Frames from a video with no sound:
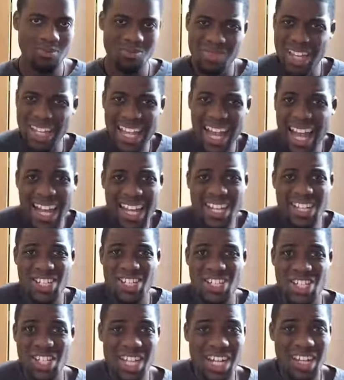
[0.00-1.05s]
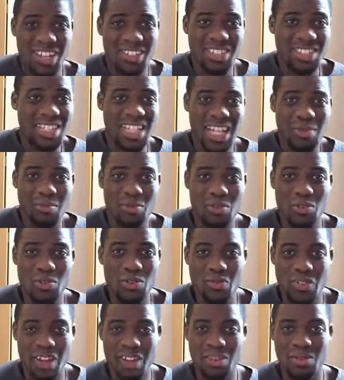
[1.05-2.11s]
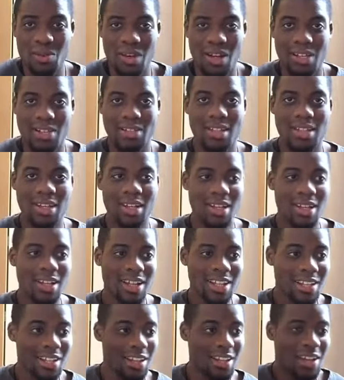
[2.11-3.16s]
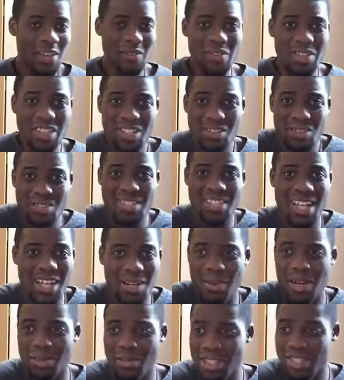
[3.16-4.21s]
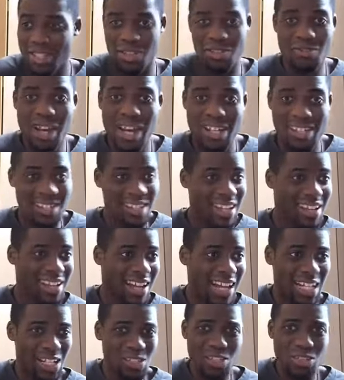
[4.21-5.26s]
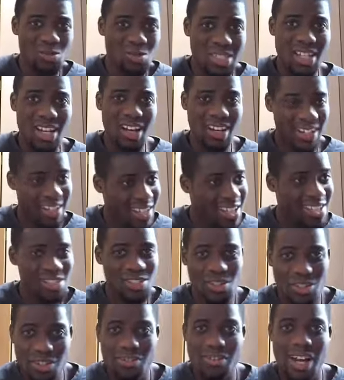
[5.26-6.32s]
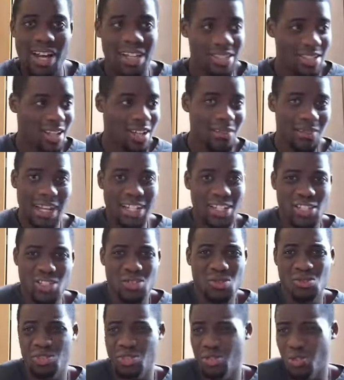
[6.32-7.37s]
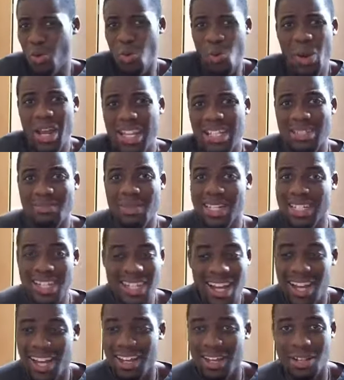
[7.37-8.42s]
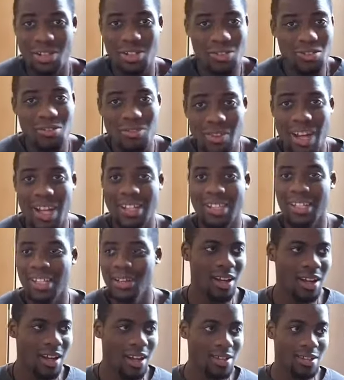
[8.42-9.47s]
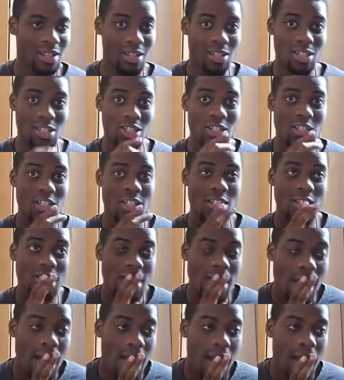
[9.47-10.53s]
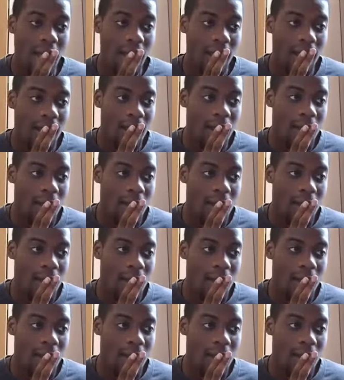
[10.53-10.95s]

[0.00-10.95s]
Like, I ain't shit until I prove otherwise. Like, everything you say about me is correct. Like, Alex, you suck. Yes, you're correct. Alex, you're, you're a waste, man. Yeah, you're correct. I'm like, shit.